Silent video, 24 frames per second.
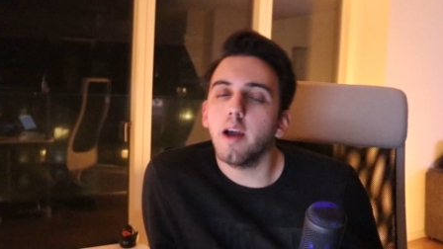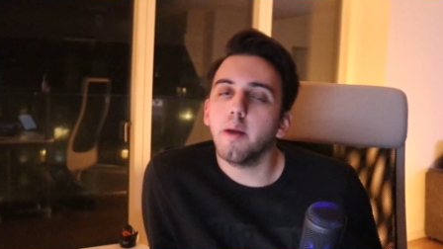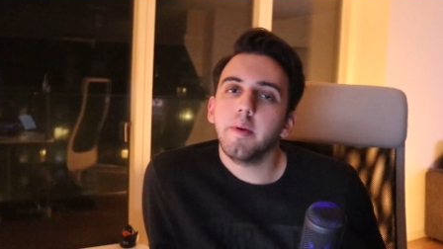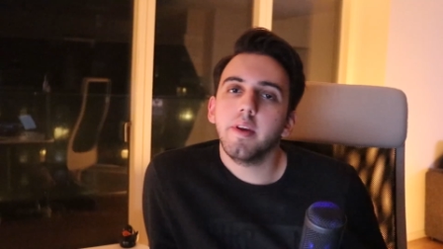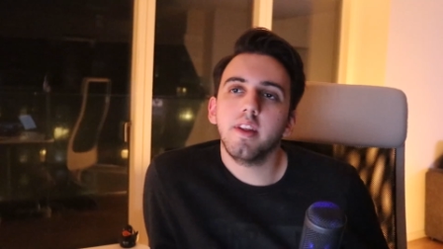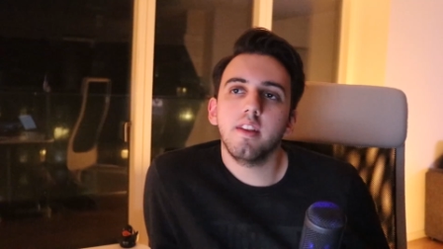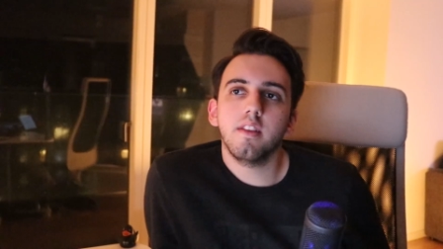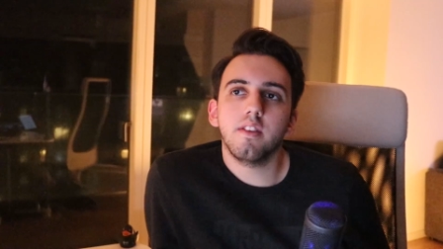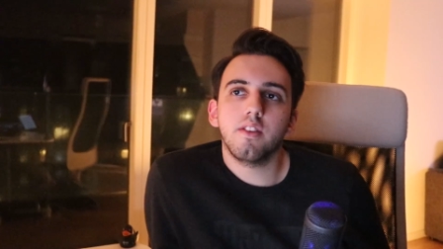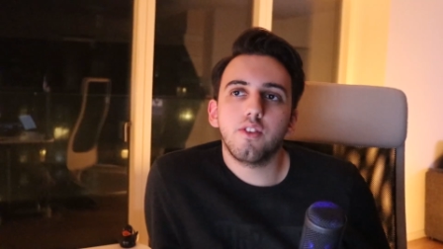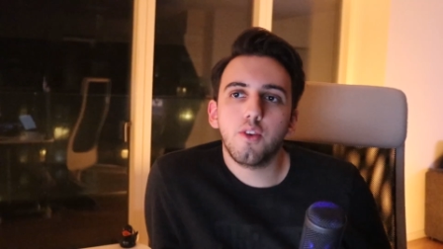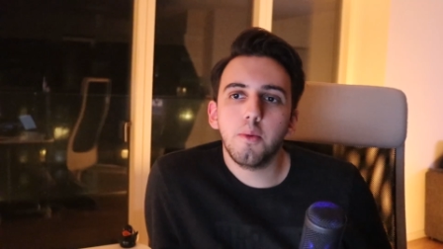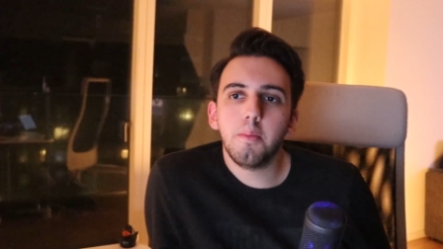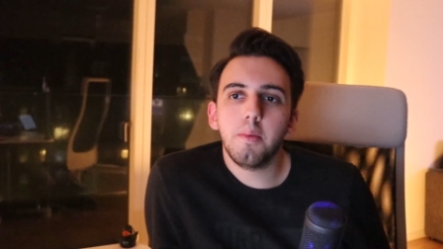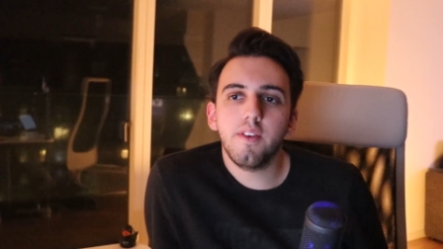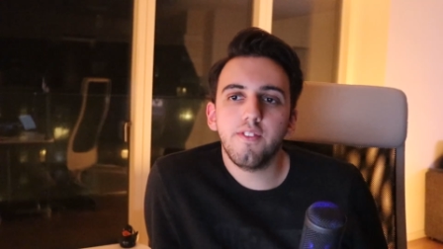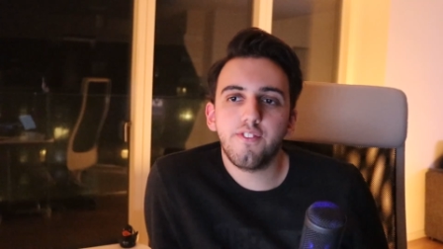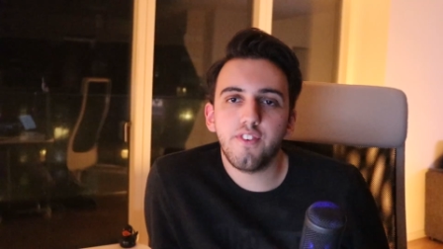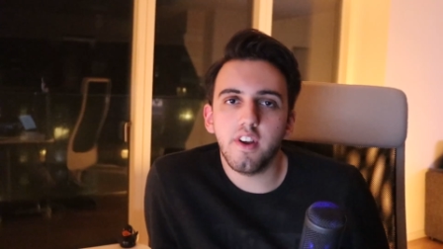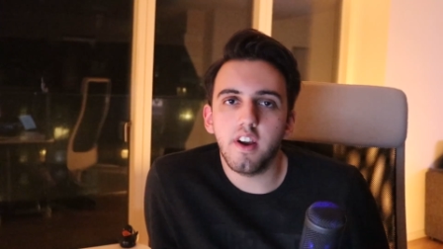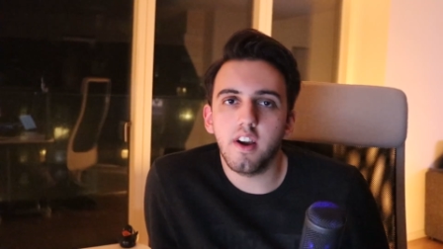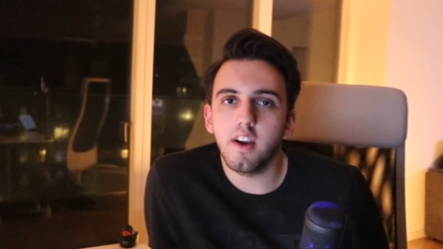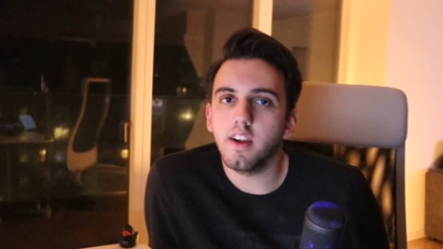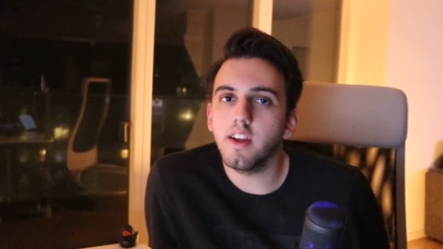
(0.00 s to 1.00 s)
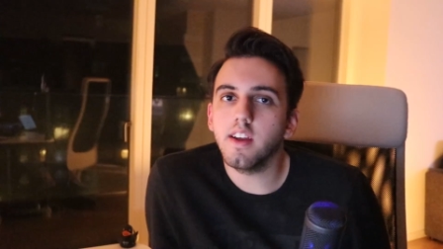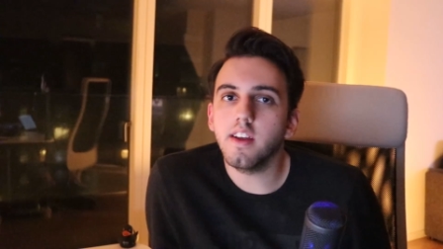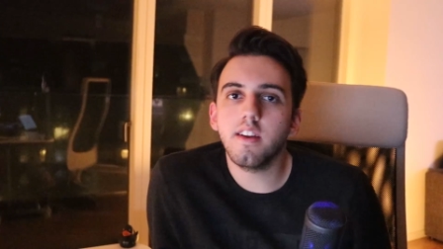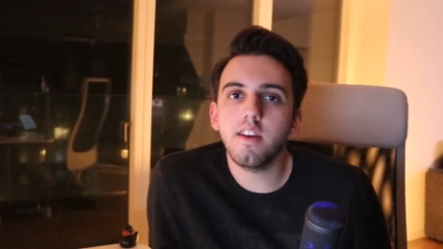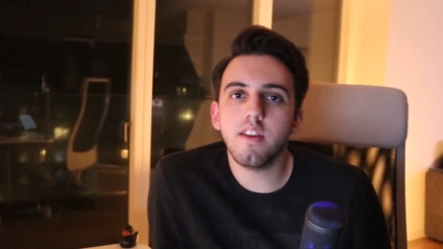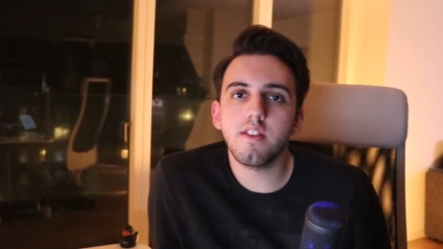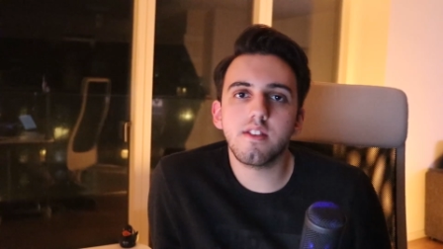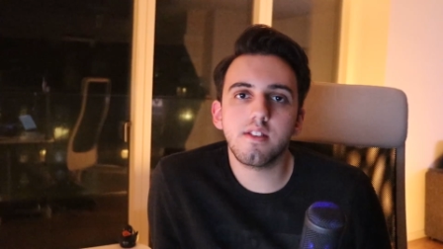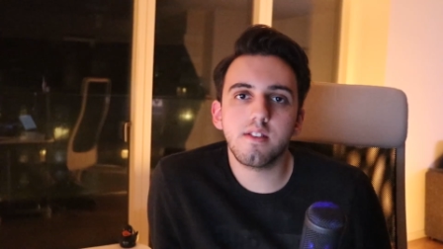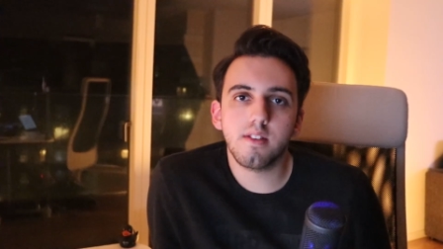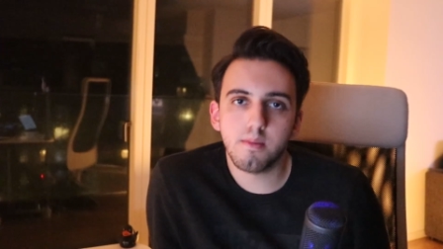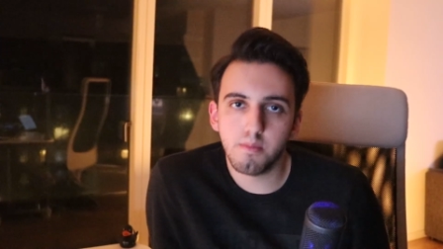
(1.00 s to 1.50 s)
I mean, to be fair, it
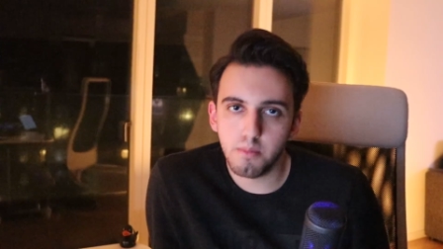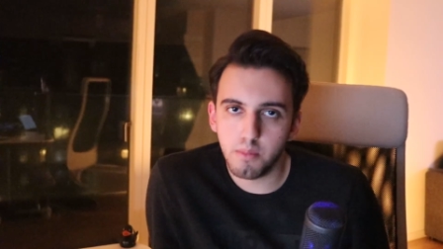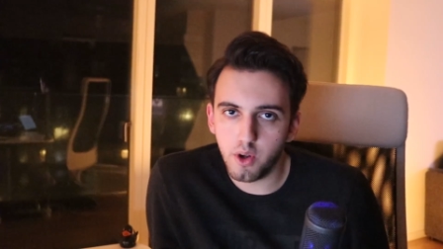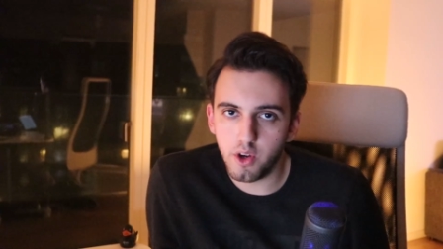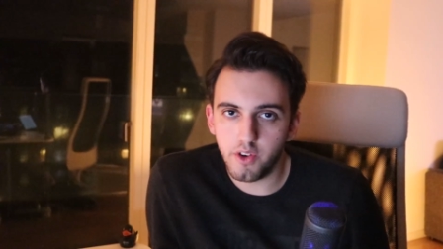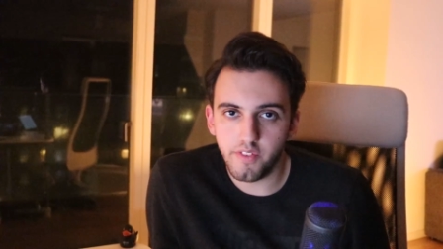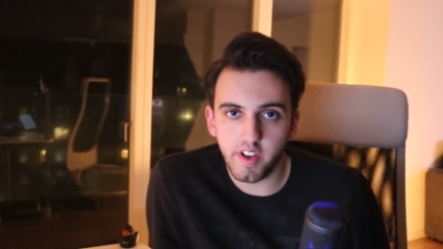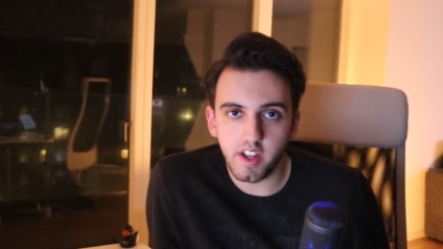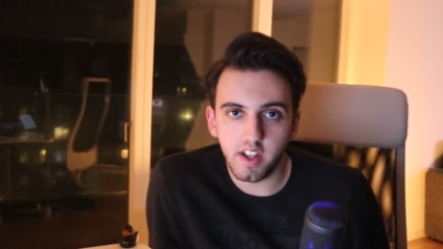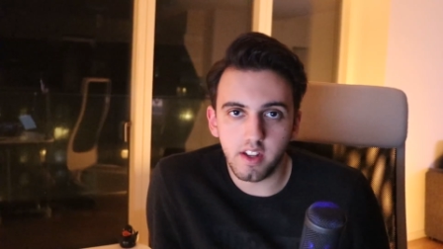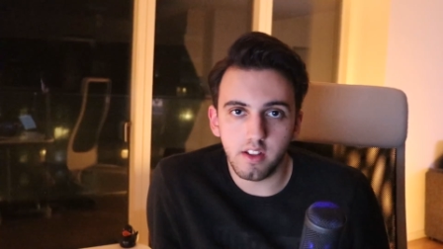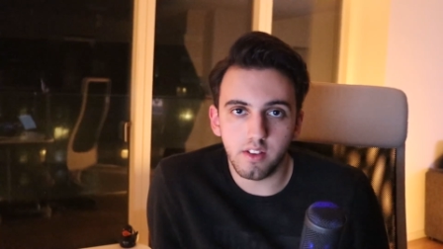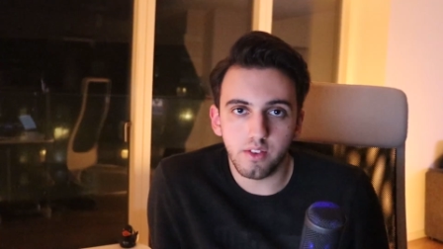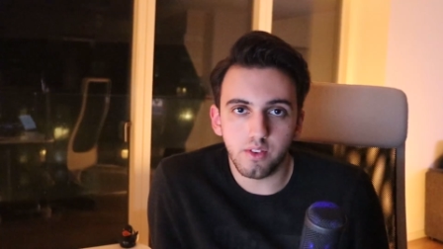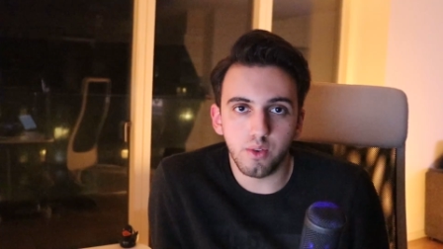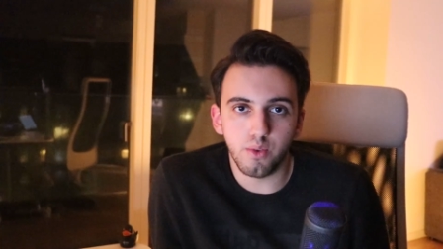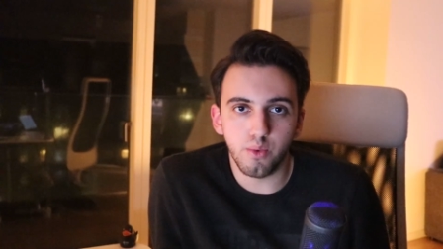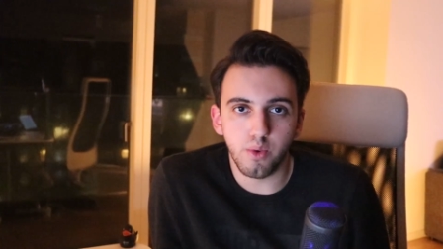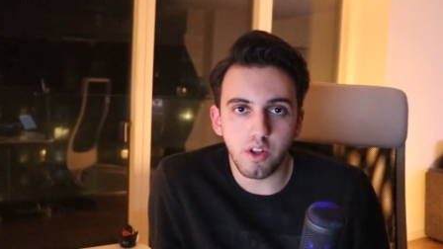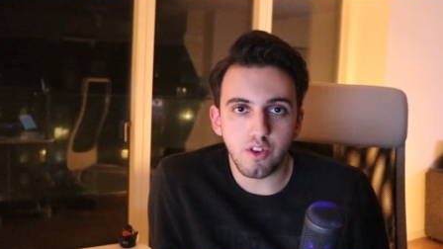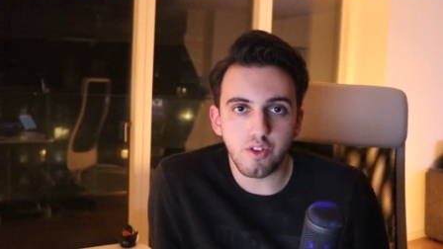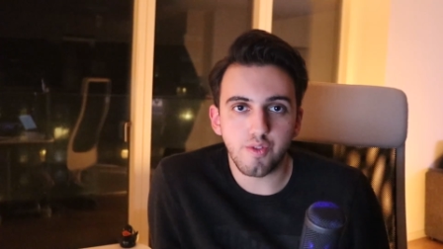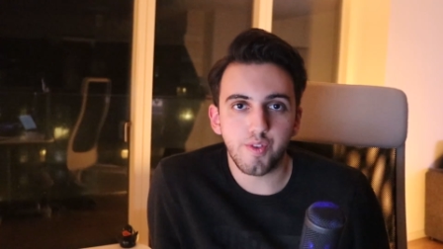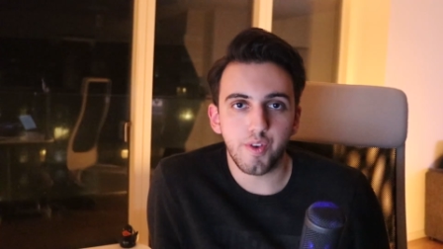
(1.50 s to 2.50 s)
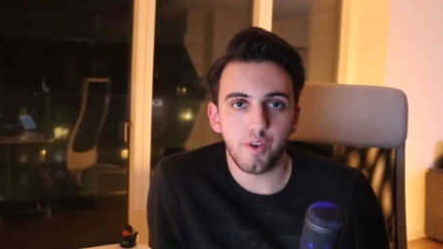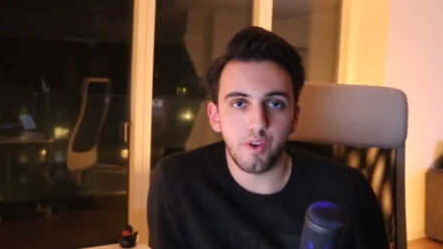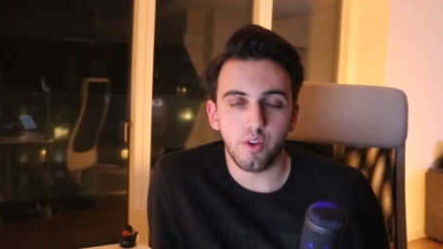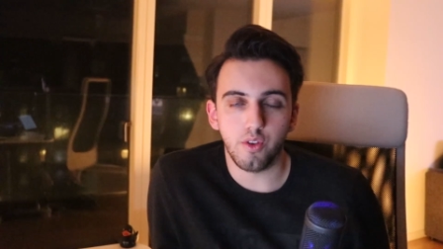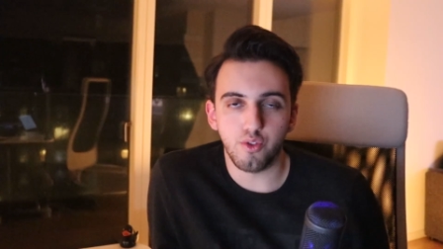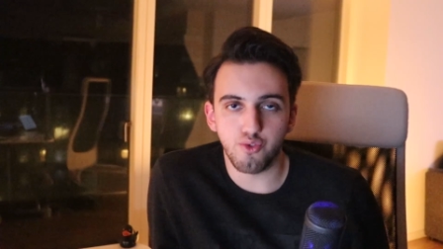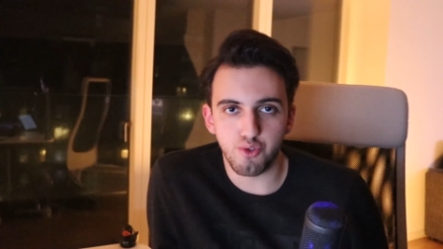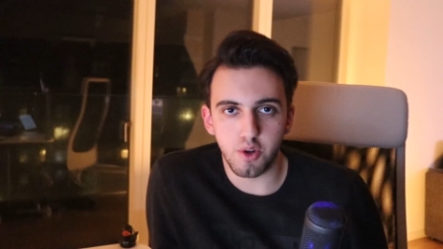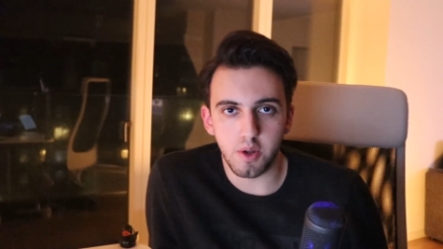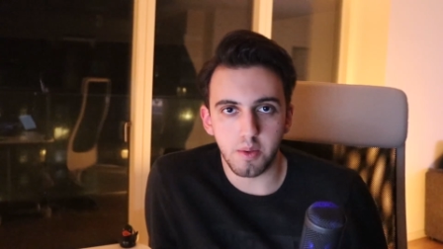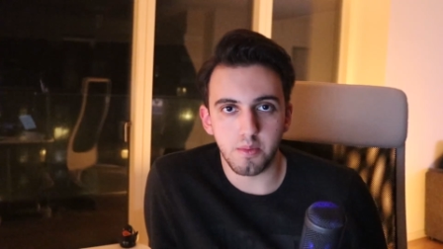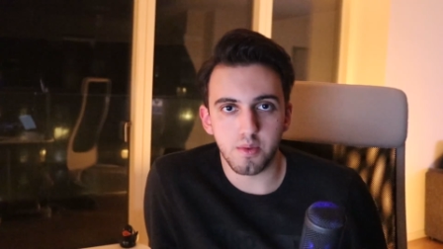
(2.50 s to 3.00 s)
is motivating to reach for your
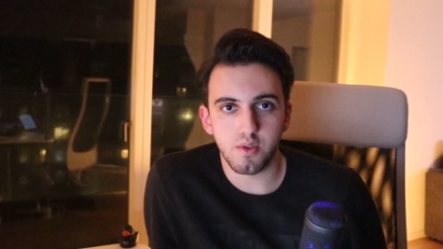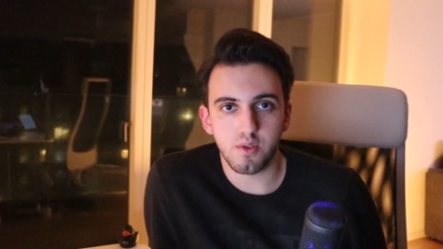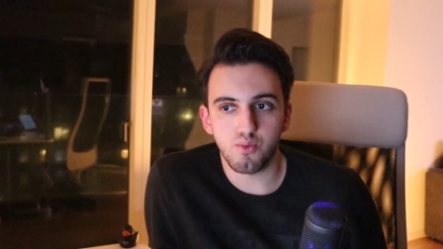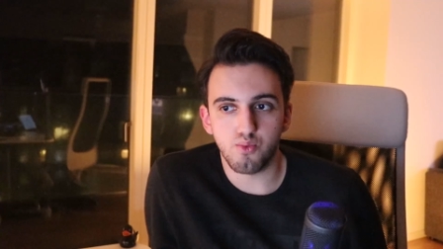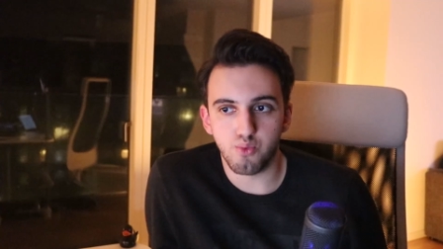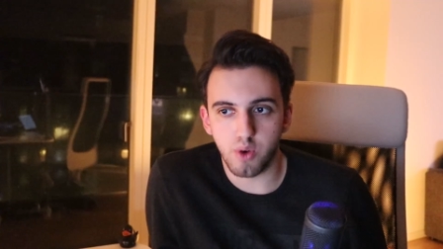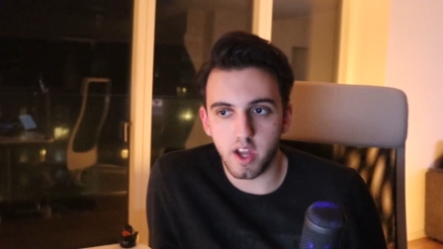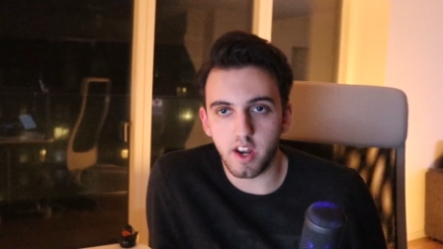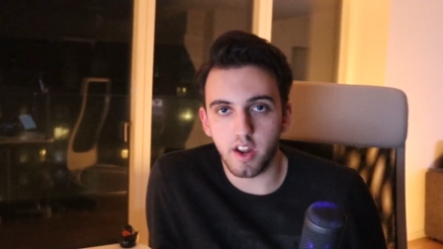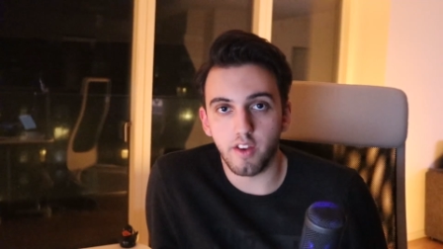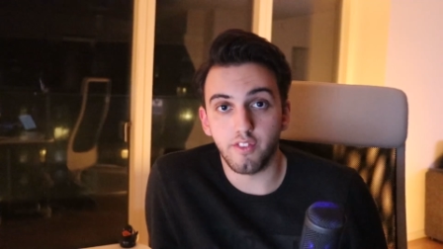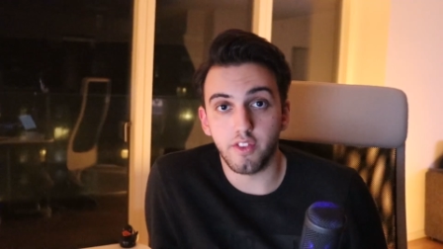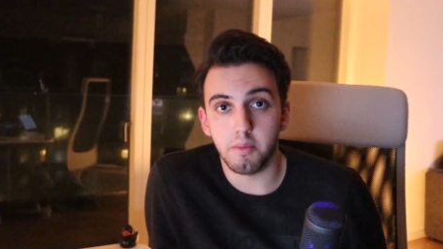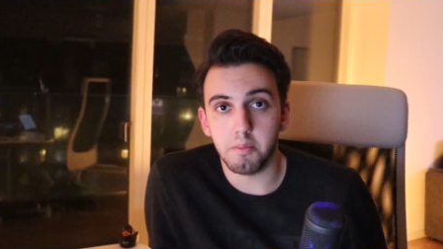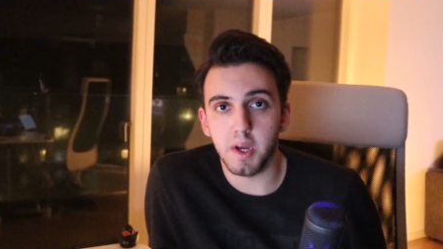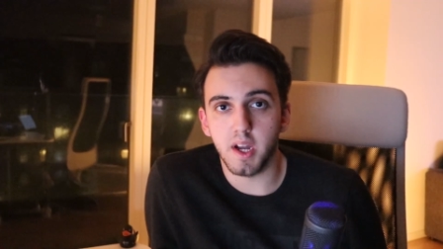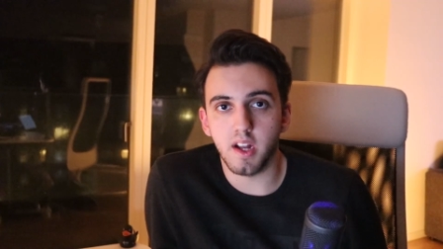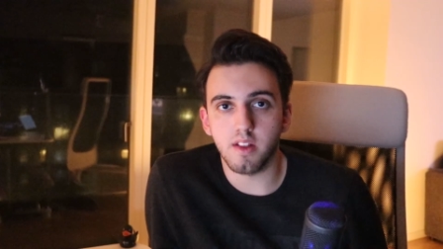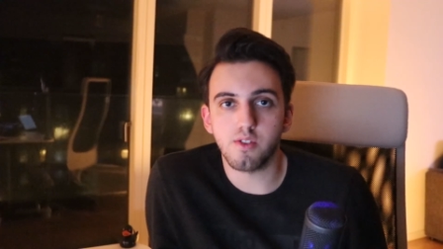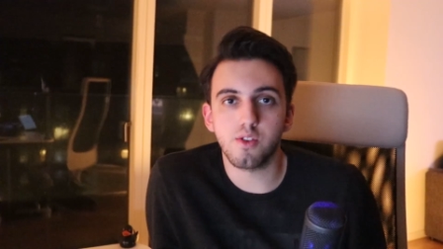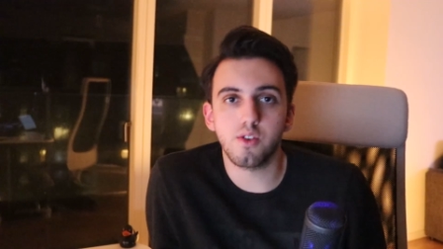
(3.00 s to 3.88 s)
dreams right off the bat.